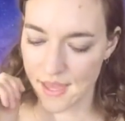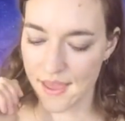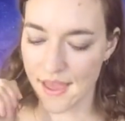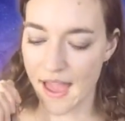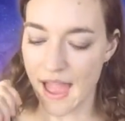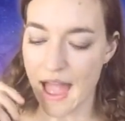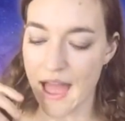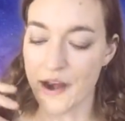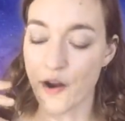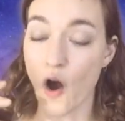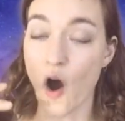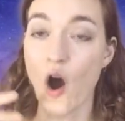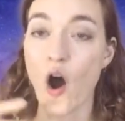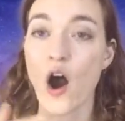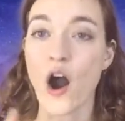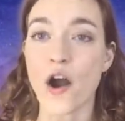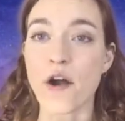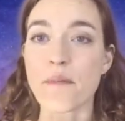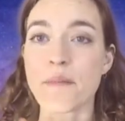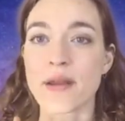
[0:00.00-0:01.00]
and
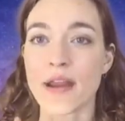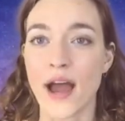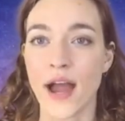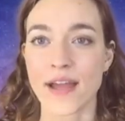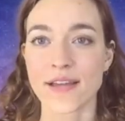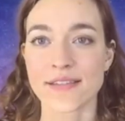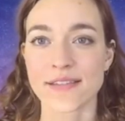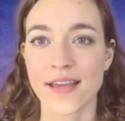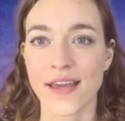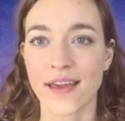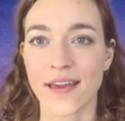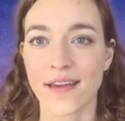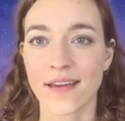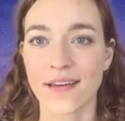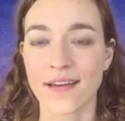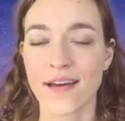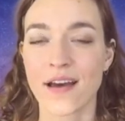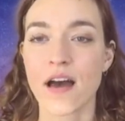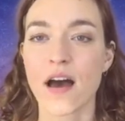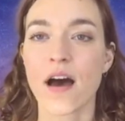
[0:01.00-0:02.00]
harmonizing
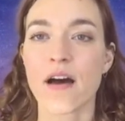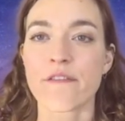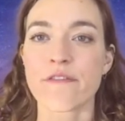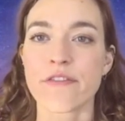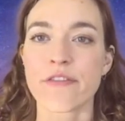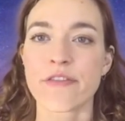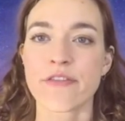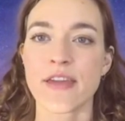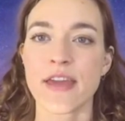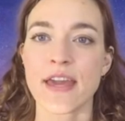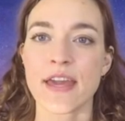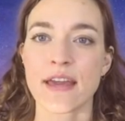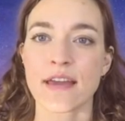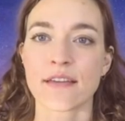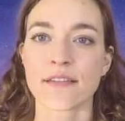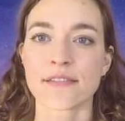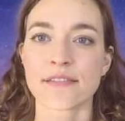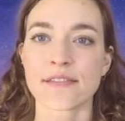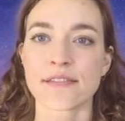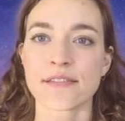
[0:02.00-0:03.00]
of
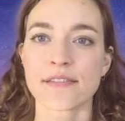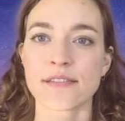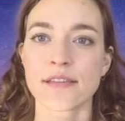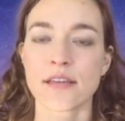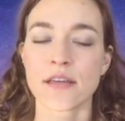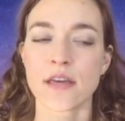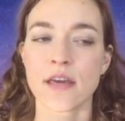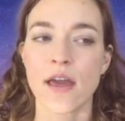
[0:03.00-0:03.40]
things